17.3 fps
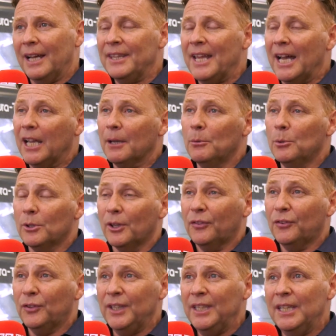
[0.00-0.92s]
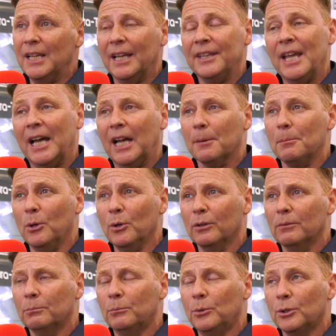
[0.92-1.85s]
and Nakamura 3 and
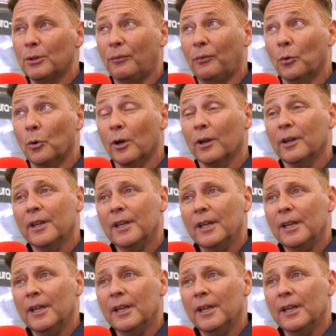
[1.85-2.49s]
Nakamura 4